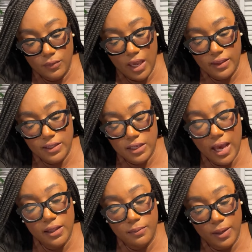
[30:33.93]
I think
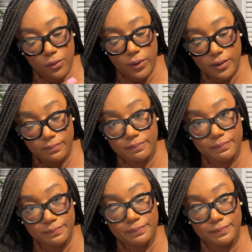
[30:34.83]
Tyla may win
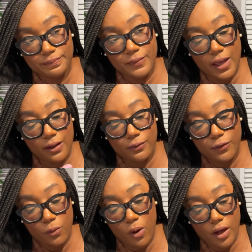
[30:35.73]

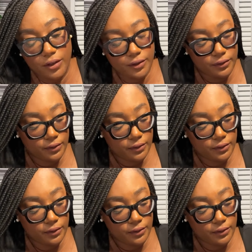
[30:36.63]
for water.